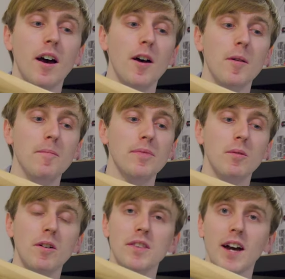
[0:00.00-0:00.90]
the
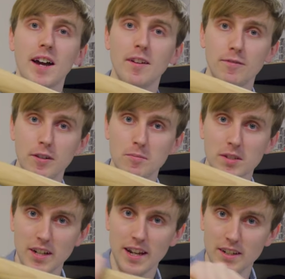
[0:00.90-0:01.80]
one that I've
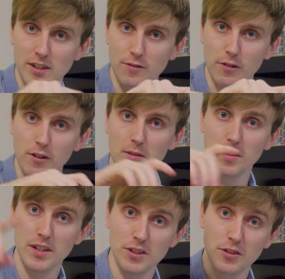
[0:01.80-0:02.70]
filmed and edited for
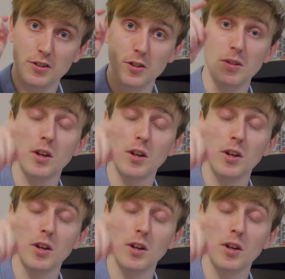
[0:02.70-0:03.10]
him on his YouTube.